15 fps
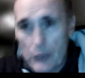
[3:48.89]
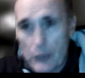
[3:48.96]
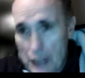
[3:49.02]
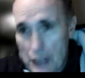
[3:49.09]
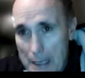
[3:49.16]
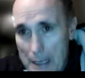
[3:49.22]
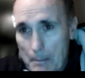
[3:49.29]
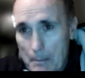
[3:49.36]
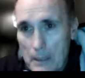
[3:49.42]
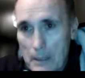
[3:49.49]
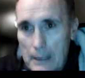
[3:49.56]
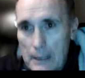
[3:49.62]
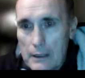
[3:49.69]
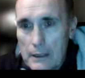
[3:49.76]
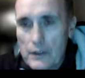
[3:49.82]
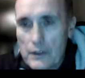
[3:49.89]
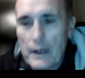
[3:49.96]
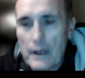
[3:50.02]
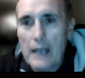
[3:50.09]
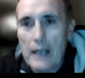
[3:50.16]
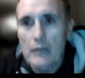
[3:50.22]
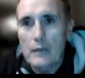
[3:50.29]
team
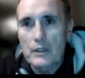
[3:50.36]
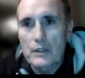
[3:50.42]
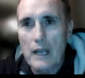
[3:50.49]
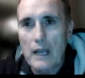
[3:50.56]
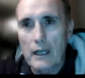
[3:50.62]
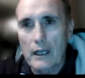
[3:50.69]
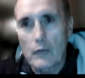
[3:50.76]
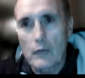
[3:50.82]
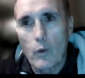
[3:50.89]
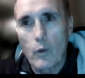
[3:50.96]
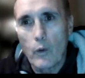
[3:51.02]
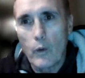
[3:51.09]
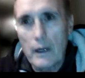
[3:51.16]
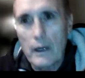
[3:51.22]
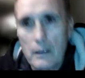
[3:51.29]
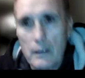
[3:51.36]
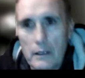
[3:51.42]
tonight, it was kind of like, well, what